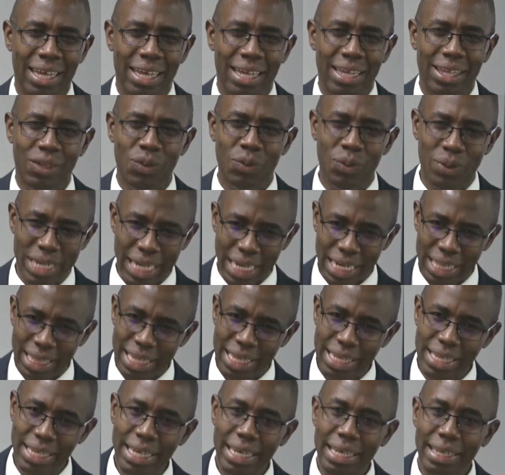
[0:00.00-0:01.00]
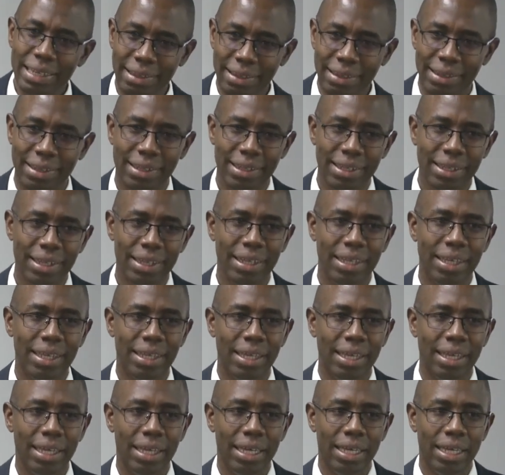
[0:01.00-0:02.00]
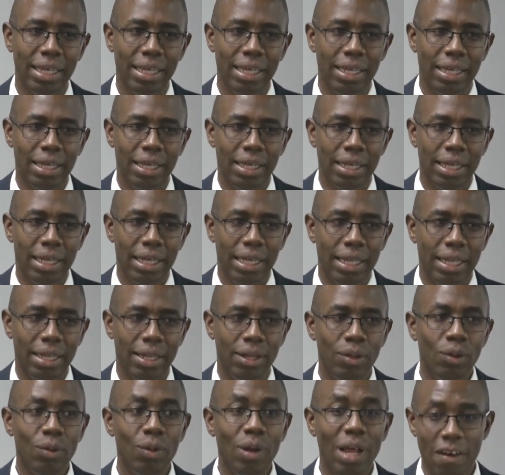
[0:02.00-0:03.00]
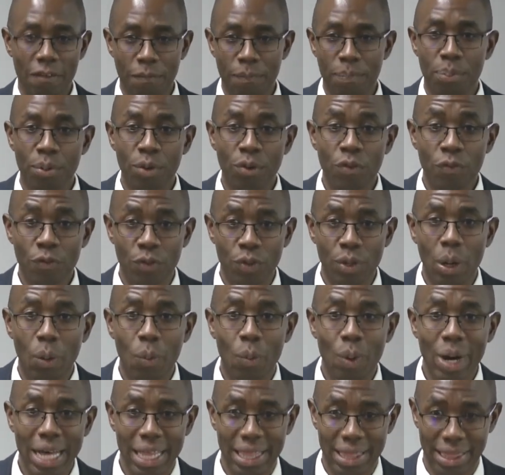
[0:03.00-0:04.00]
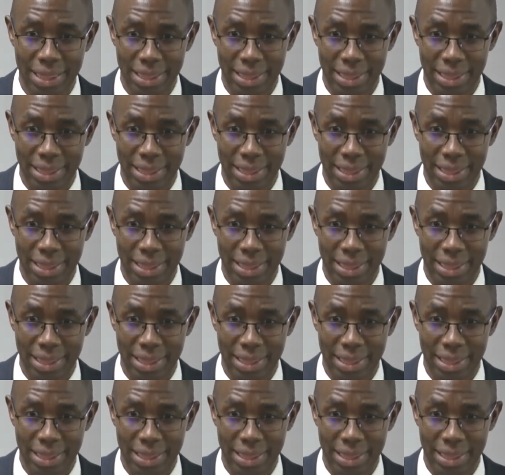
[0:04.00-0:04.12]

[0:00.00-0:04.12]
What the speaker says: you get the yes, they will have proved your worth.